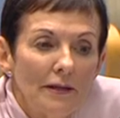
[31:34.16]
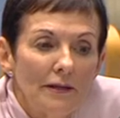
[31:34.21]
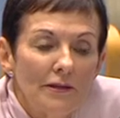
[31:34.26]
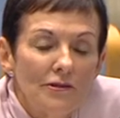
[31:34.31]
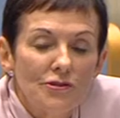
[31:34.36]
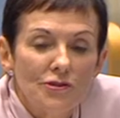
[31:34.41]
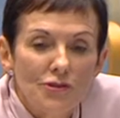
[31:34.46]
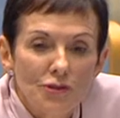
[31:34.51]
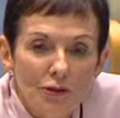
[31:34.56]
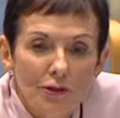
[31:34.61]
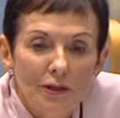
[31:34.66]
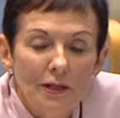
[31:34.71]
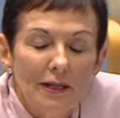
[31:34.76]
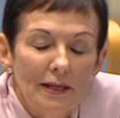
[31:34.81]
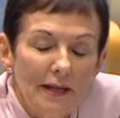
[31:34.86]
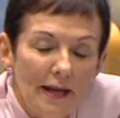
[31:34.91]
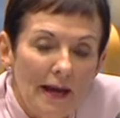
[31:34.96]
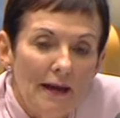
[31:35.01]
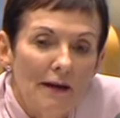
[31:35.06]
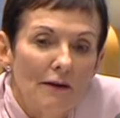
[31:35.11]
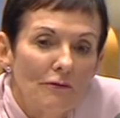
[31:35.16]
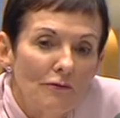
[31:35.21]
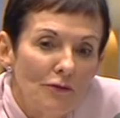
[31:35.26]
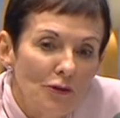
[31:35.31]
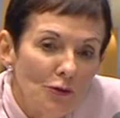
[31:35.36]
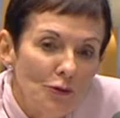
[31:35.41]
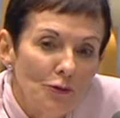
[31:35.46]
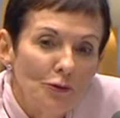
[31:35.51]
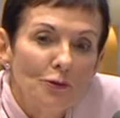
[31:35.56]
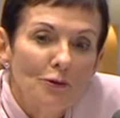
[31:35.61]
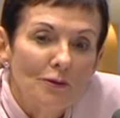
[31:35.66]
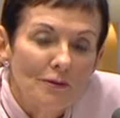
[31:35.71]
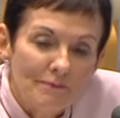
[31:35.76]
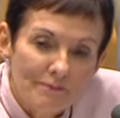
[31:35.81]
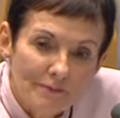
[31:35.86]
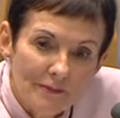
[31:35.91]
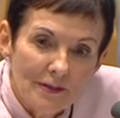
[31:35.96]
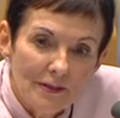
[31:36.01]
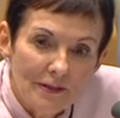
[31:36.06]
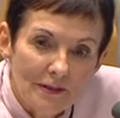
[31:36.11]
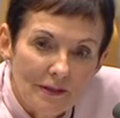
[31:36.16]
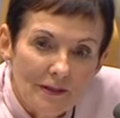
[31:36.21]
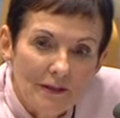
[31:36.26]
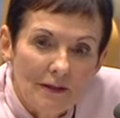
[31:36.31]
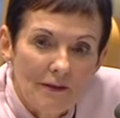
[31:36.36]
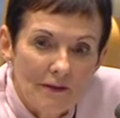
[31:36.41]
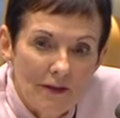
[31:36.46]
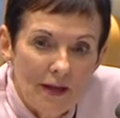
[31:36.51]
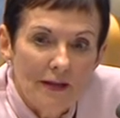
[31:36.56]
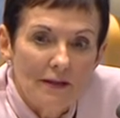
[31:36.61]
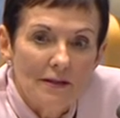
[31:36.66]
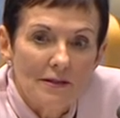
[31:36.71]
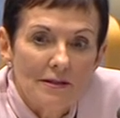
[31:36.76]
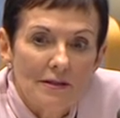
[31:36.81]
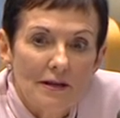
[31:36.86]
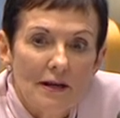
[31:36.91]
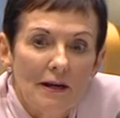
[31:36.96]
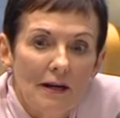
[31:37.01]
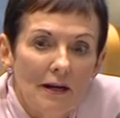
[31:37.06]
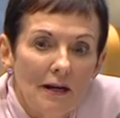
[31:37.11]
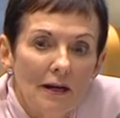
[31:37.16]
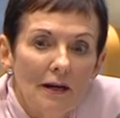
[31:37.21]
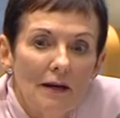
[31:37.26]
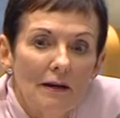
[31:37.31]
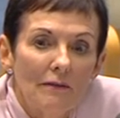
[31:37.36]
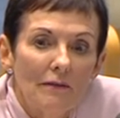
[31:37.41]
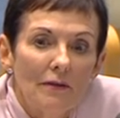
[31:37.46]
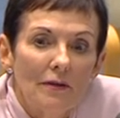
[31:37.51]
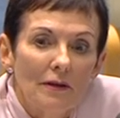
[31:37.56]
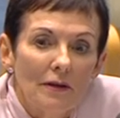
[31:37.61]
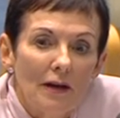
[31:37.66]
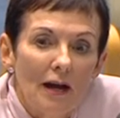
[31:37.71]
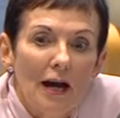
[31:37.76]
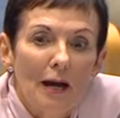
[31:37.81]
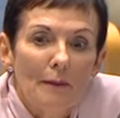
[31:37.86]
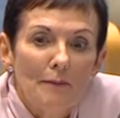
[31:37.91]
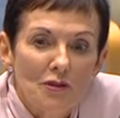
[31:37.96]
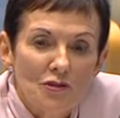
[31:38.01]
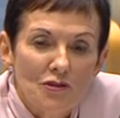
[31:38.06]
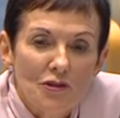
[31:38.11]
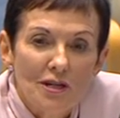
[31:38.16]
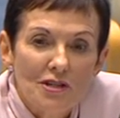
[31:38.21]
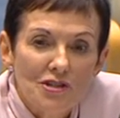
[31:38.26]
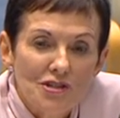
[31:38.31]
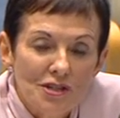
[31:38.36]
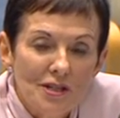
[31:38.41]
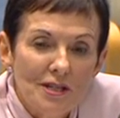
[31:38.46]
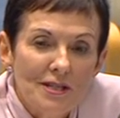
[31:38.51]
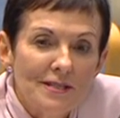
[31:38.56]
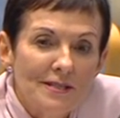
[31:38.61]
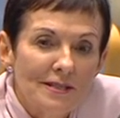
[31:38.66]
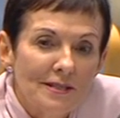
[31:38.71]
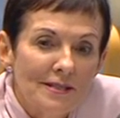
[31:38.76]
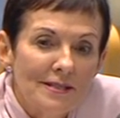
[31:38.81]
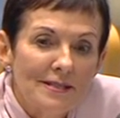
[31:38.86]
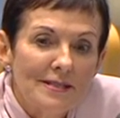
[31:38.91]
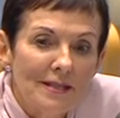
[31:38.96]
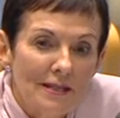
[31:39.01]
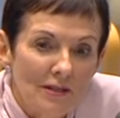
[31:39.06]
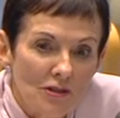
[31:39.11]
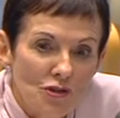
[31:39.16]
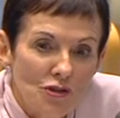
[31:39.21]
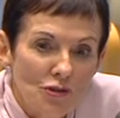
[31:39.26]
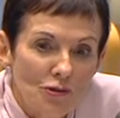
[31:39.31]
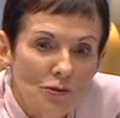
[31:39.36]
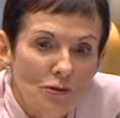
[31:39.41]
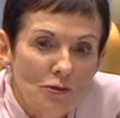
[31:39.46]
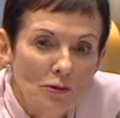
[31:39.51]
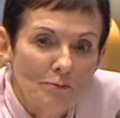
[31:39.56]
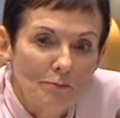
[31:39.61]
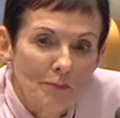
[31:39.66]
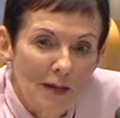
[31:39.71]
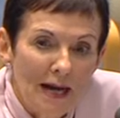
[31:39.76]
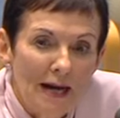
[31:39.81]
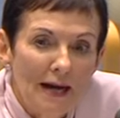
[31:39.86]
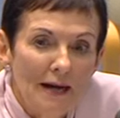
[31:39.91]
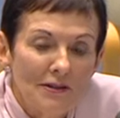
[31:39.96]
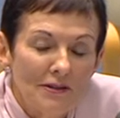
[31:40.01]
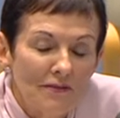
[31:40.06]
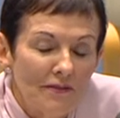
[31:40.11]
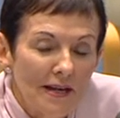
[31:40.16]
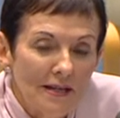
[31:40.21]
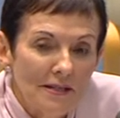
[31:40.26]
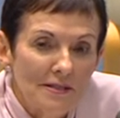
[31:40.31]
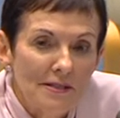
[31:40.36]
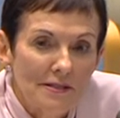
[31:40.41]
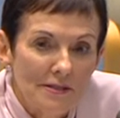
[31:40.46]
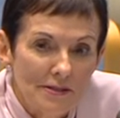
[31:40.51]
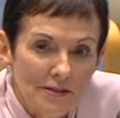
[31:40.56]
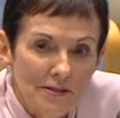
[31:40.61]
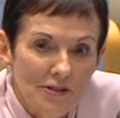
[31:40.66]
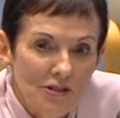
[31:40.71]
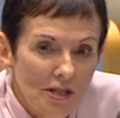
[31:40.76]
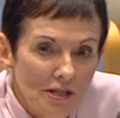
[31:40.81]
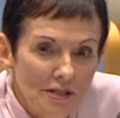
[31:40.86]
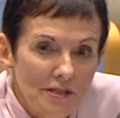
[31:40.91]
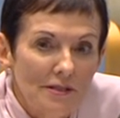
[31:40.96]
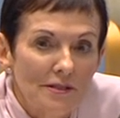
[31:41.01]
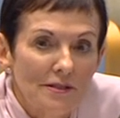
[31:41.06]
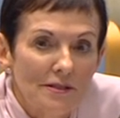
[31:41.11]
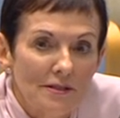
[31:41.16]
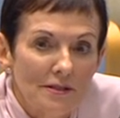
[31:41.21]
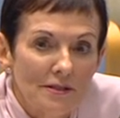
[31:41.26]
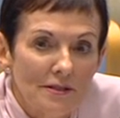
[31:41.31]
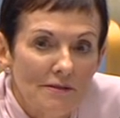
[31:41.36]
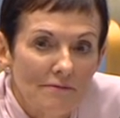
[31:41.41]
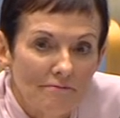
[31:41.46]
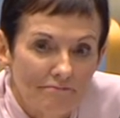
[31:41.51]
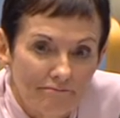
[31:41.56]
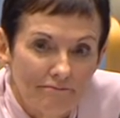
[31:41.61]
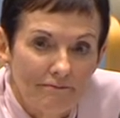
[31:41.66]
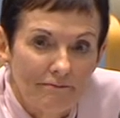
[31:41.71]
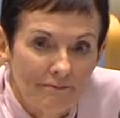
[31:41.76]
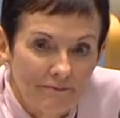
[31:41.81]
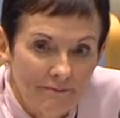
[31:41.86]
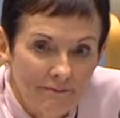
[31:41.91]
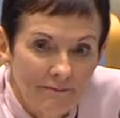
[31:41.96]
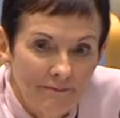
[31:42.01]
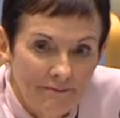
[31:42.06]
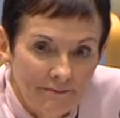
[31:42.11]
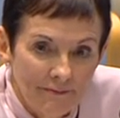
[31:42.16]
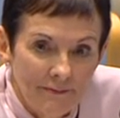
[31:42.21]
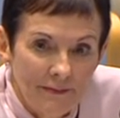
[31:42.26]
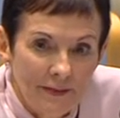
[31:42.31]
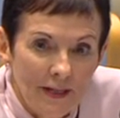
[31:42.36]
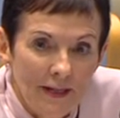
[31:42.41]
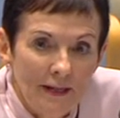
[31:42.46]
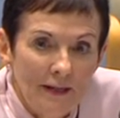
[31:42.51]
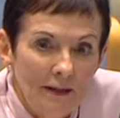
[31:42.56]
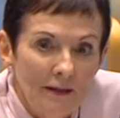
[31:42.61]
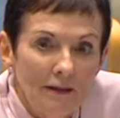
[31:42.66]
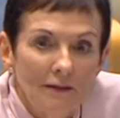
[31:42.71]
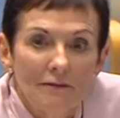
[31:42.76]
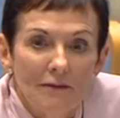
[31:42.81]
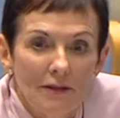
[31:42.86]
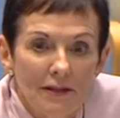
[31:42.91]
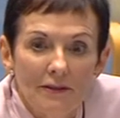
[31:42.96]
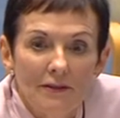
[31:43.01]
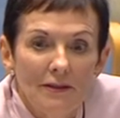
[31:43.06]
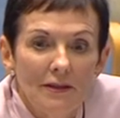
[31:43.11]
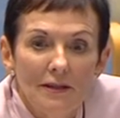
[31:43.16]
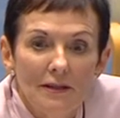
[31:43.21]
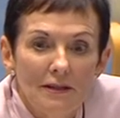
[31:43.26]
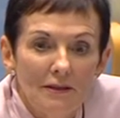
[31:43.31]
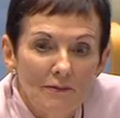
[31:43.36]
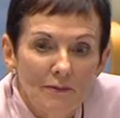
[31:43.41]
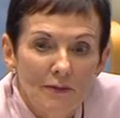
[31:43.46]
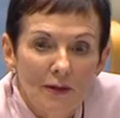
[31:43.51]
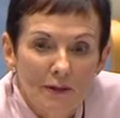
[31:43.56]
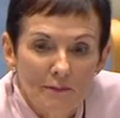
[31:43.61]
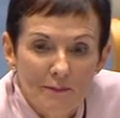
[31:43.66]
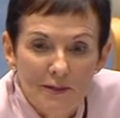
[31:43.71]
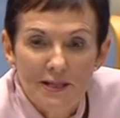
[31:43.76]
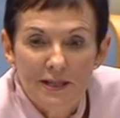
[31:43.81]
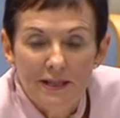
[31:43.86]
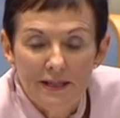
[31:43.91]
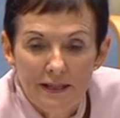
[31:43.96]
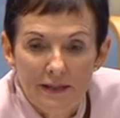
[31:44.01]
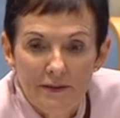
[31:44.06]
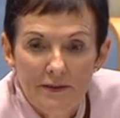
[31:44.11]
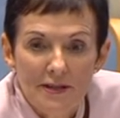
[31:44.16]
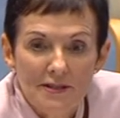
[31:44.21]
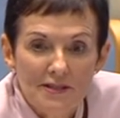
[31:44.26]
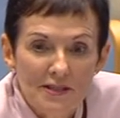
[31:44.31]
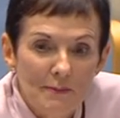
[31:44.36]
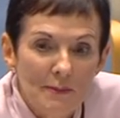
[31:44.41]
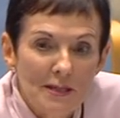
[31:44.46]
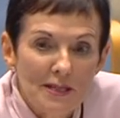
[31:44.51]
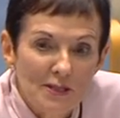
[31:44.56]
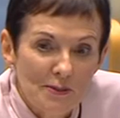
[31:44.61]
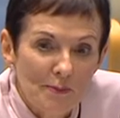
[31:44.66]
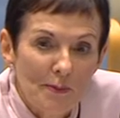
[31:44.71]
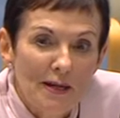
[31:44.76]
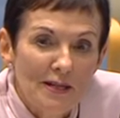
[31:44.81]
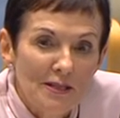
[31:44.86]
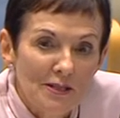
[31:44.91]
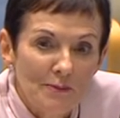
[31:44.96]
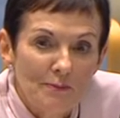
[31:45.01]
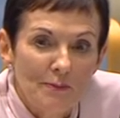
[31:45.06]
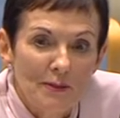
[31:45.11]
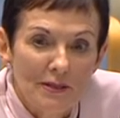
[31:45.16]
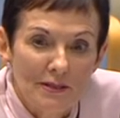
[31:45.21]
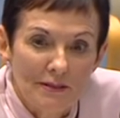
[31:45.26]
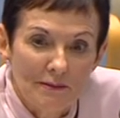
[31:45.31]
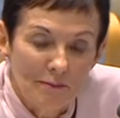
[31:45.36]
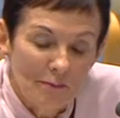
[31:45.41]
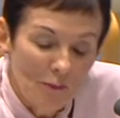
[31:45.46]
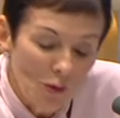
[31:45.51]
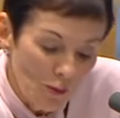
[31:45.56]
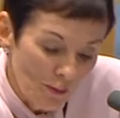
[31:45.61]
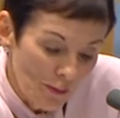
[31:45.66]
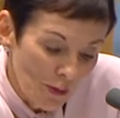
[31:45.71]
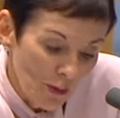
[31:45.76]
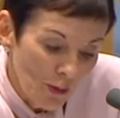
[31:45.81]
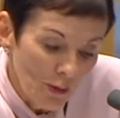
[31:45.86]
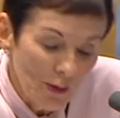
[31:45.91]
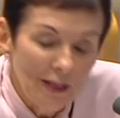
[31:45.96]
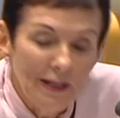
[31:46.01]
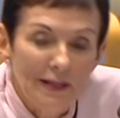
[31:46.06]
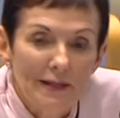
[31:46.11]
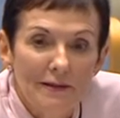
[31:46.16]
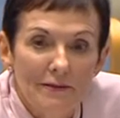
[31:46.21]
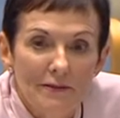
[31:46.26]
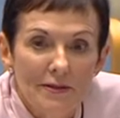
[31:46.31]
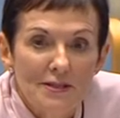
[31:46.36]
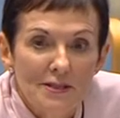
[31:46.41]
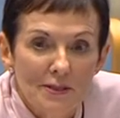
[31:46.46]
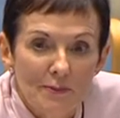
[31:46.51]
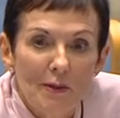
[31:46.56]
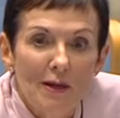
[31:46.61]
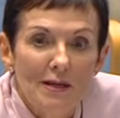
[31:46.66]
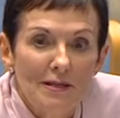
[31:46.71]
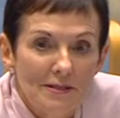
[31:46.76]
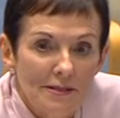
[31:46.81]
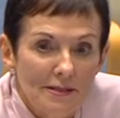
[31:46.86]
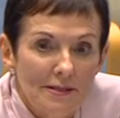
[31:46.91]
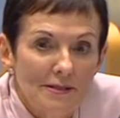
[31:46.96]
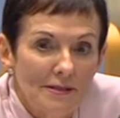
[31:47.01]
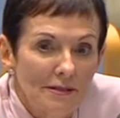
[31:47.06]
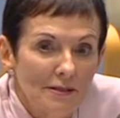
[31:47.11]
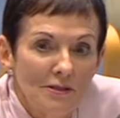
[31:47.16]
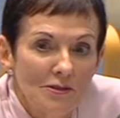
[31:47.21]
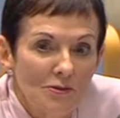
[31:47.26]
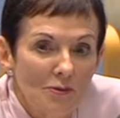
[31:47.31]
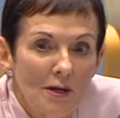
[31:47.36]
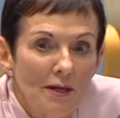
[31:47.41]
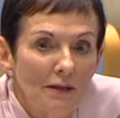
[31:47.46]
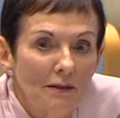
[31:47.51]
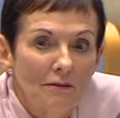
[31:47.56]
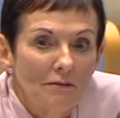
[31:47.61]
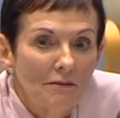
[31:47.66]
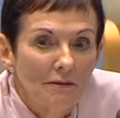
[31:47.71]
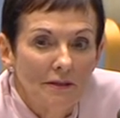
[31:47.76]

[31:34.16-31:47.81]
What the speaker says: is certainly our view that arbitration is an essential part of access to justice, particularly in the SME space, but more broadly in this space as well.